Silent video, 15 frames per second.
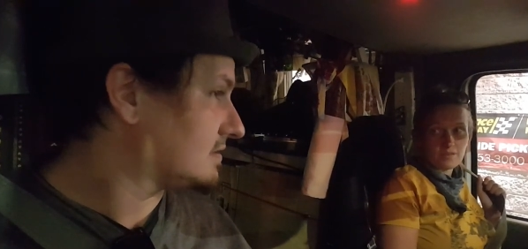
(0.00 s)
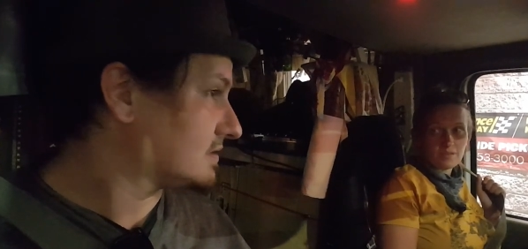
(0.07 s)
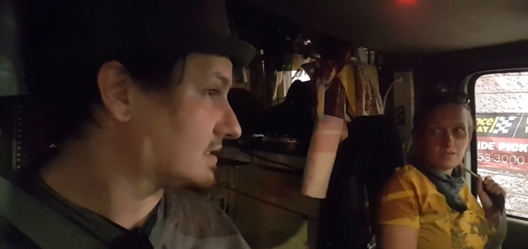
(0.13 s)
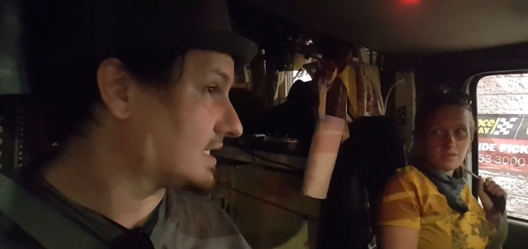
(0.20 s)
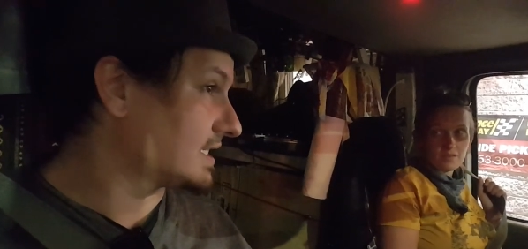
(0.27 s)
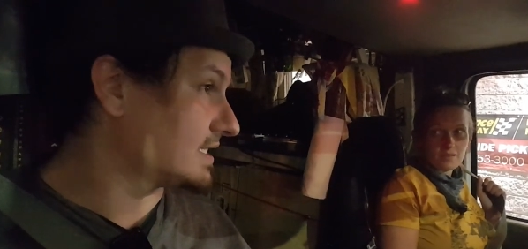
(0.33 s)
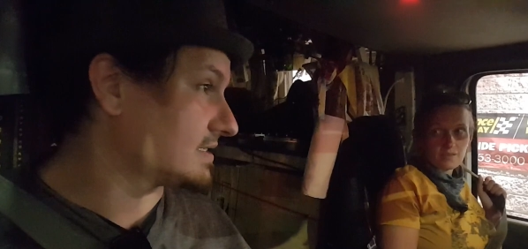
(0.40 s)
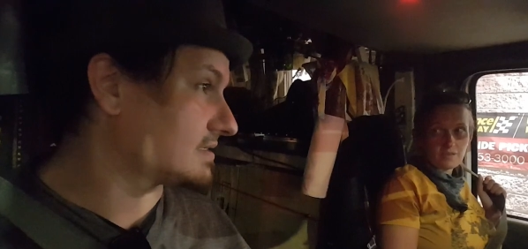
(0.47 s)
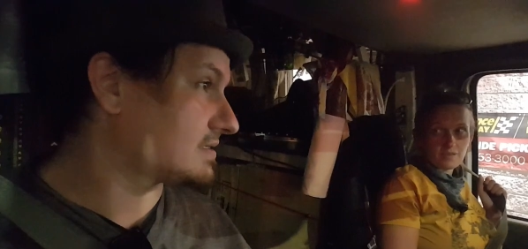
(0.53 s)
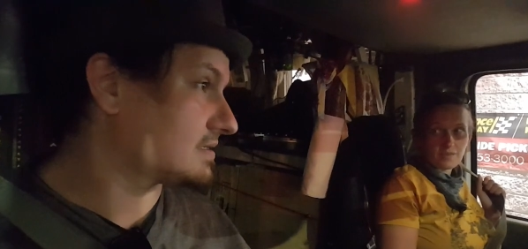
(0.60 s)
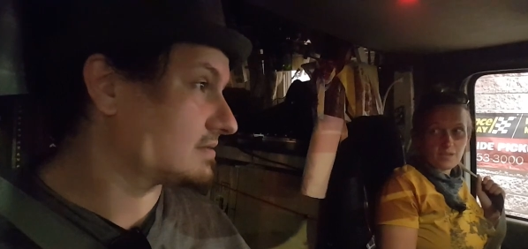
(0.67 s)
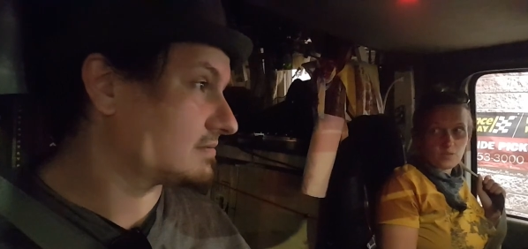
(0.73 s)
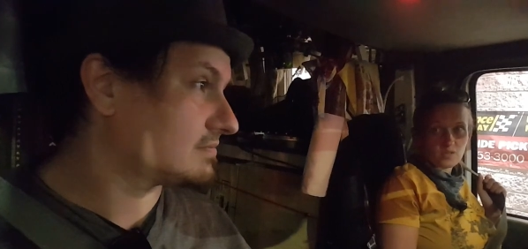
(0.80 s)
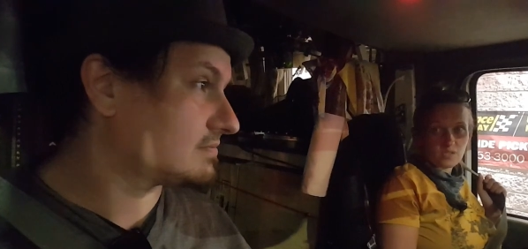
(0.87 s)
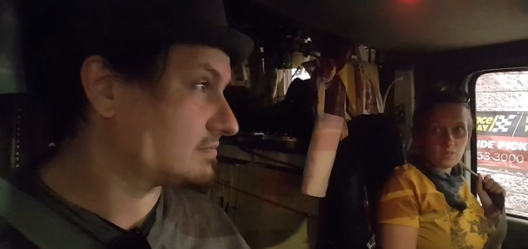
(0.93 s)
Speaker 1: Yeah, it is. Like,
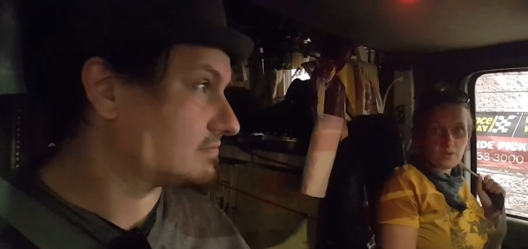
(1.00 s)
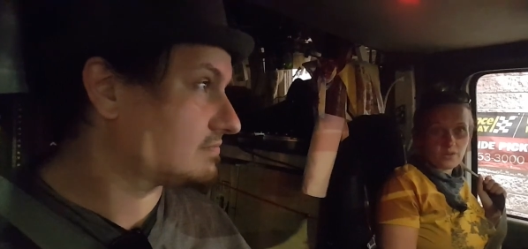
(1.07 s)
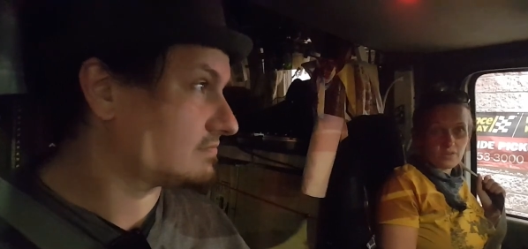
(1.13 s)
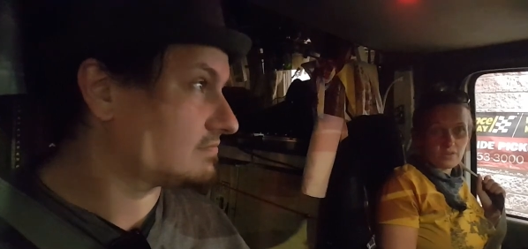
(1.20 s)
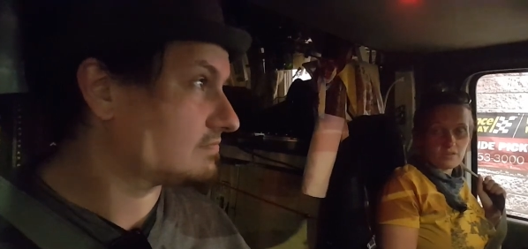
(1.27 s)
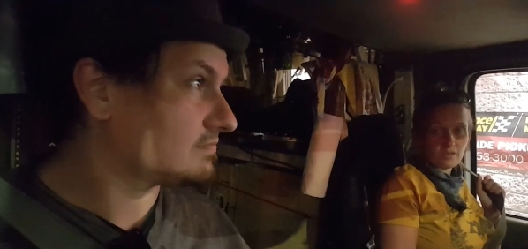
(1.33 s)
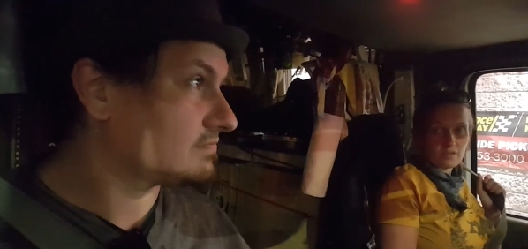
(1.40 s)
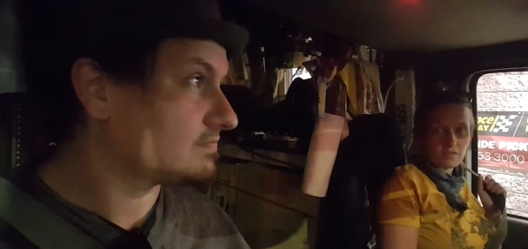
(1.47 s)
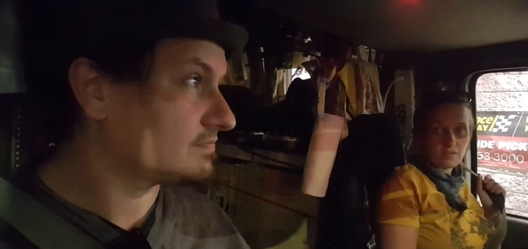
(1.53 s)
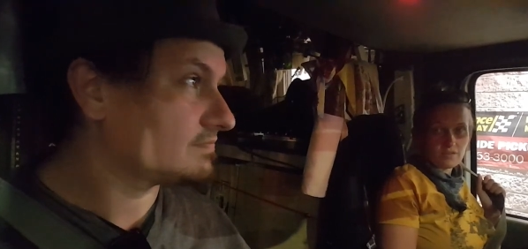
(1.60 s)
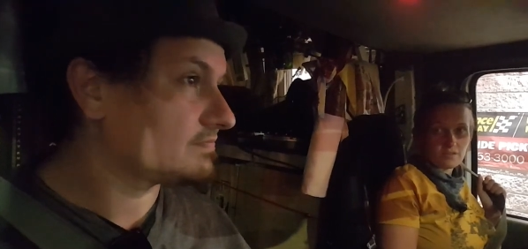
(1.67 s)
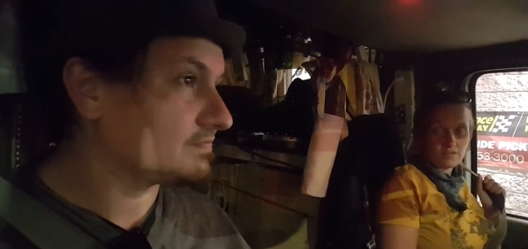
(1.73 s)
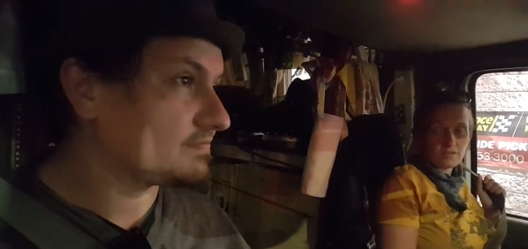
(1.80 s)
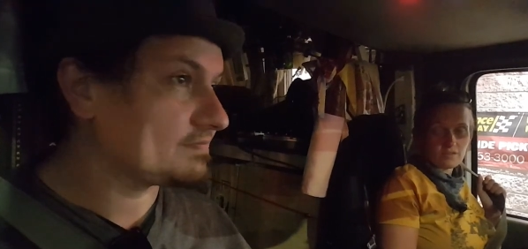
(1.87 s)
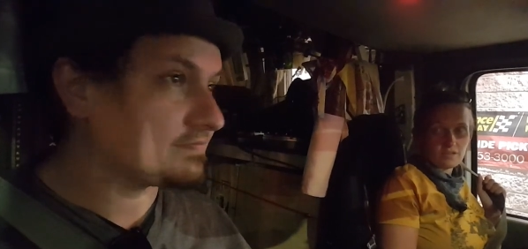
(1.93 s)
they were smart.
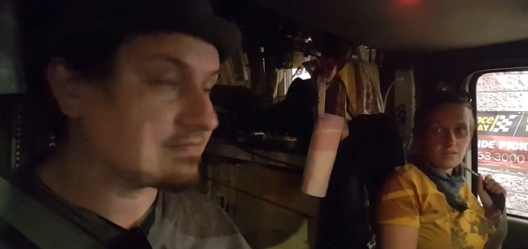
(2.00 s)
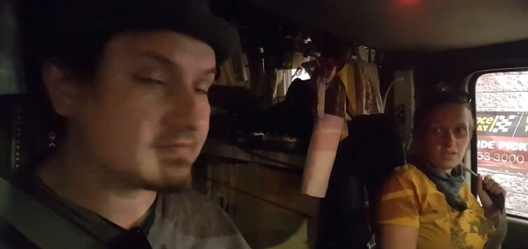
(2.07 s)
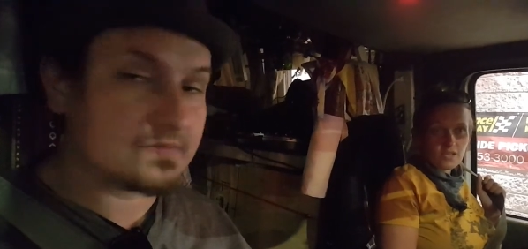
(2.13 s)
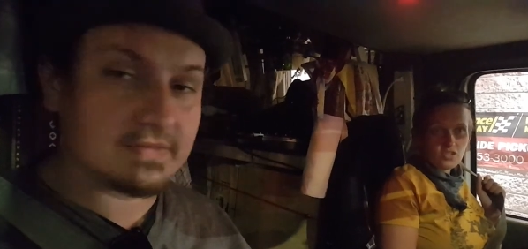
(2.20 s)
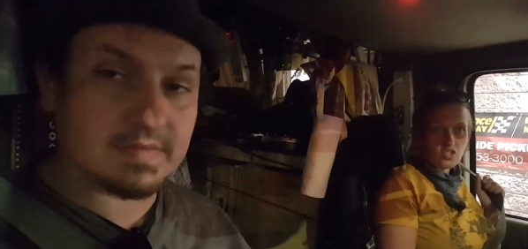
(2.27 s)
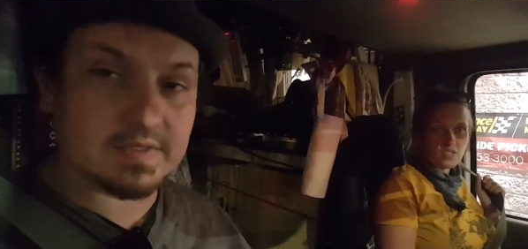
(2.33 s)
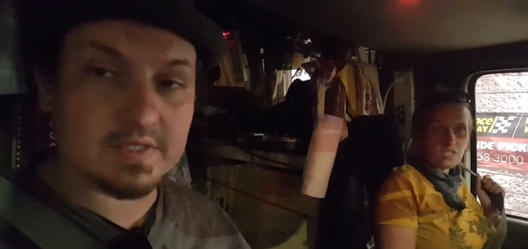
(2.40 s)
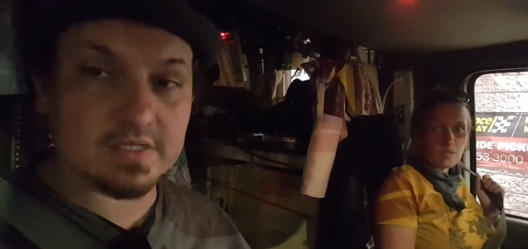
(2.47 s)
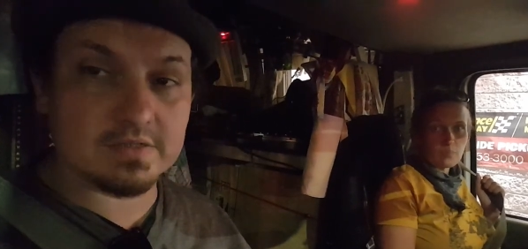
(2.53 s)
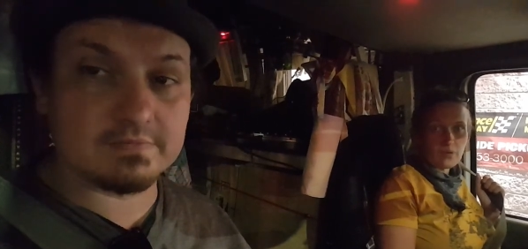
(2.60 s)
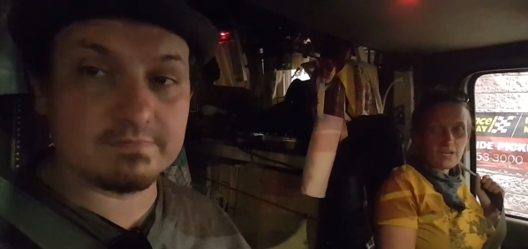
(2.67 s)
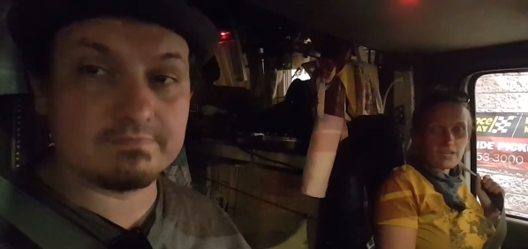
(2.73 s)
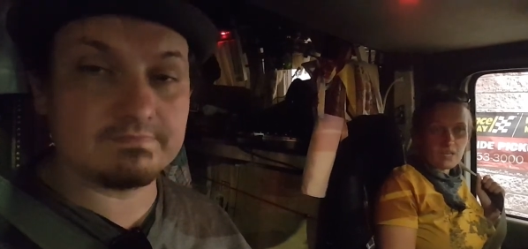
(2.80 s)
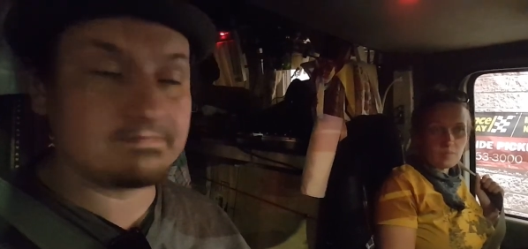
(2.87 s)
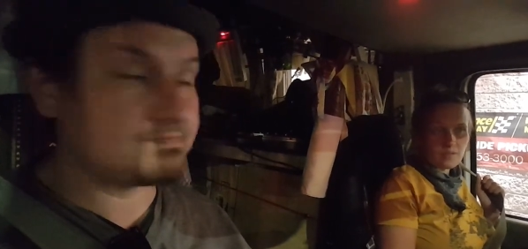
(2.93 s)
It's just like
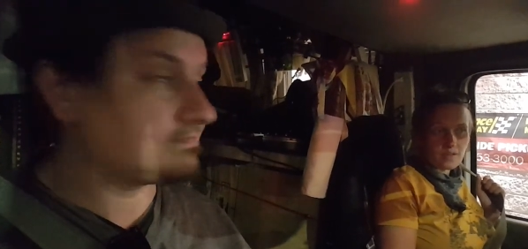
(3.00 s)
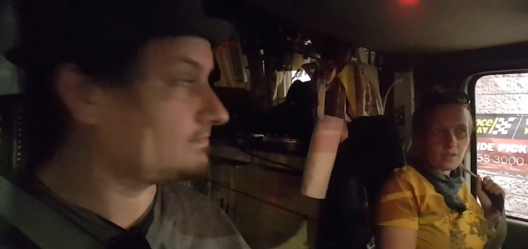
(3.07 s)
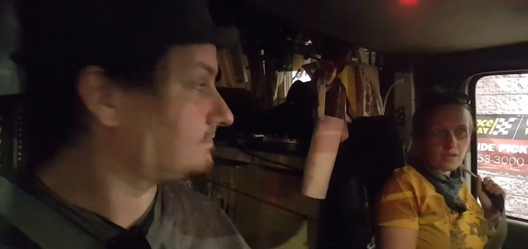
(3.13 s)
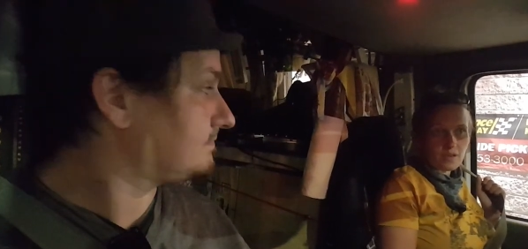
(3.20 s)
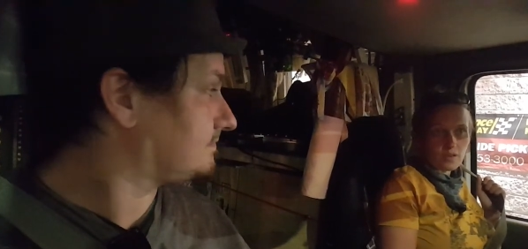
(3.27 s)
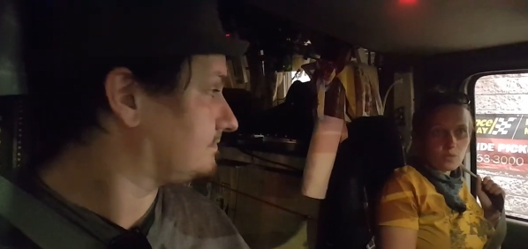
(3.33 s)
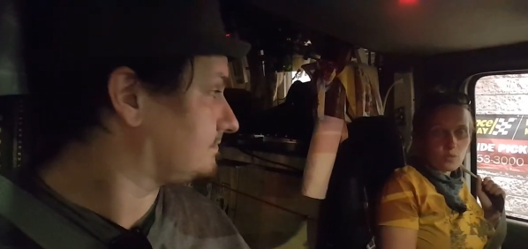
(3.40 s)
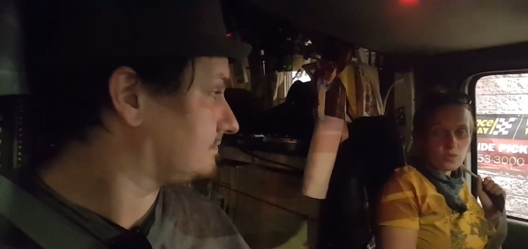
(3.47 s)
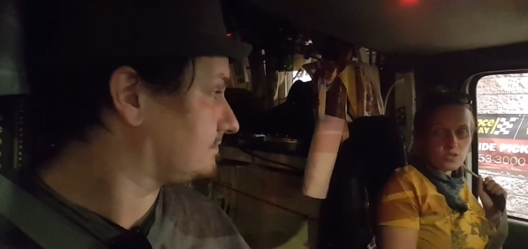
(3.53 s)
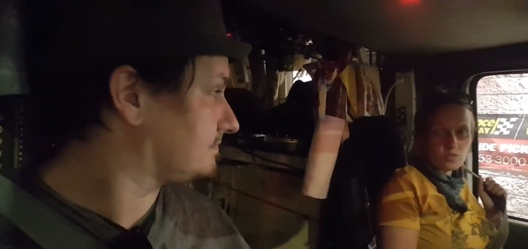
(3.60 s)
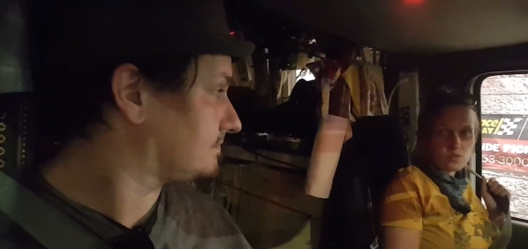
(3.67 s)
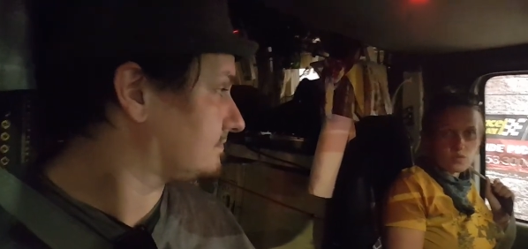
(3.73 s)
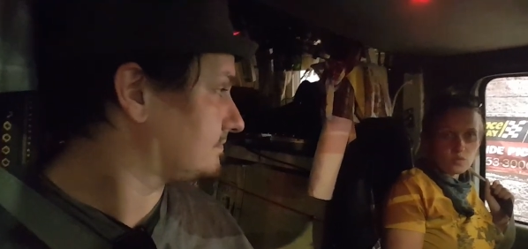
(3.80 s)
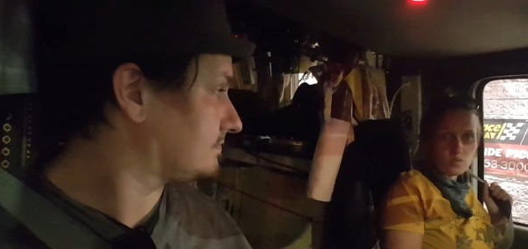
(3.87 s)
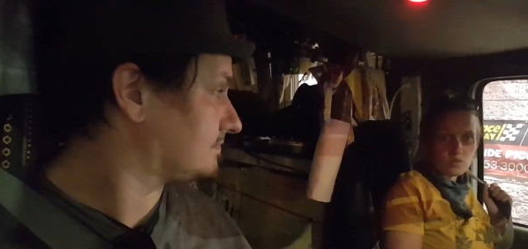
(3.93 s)
brand names. Like, when you
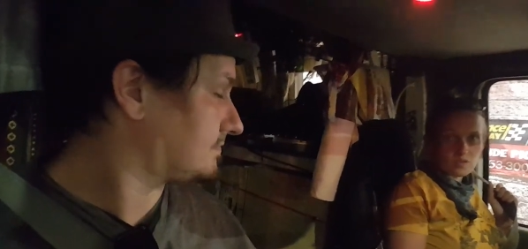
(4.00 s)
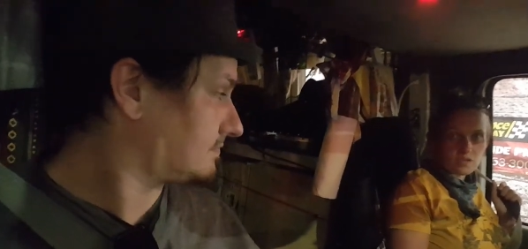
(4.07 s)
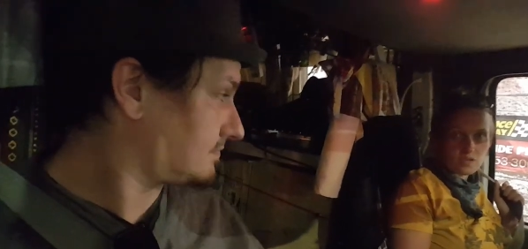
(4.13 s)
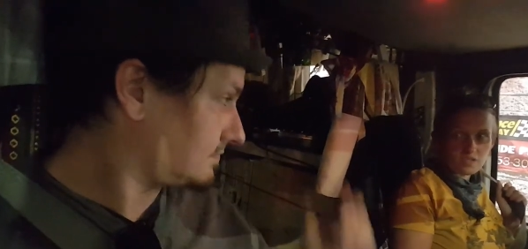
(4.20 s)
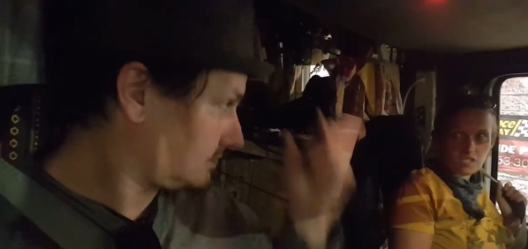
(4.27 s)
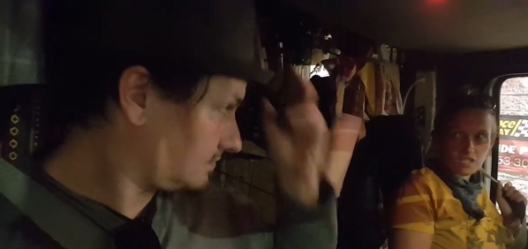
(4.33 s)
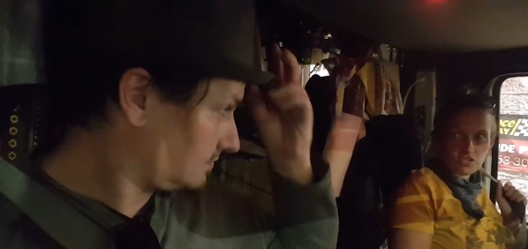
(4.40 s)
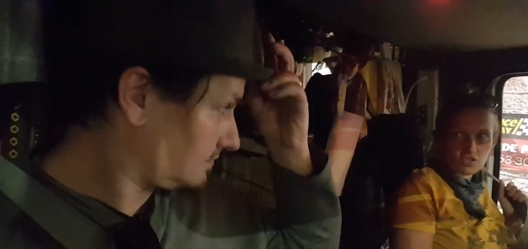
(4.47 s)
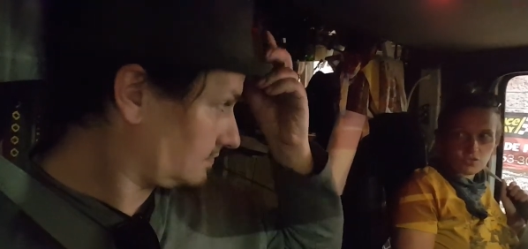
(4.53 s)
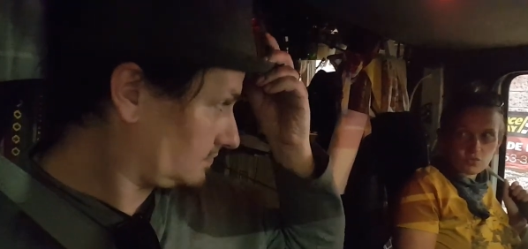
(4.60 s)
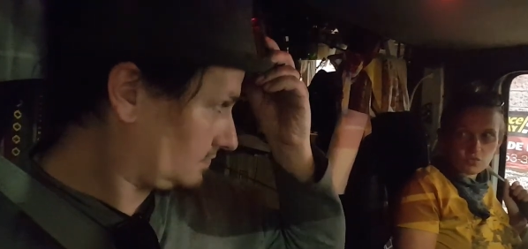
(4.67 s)
use a tissue,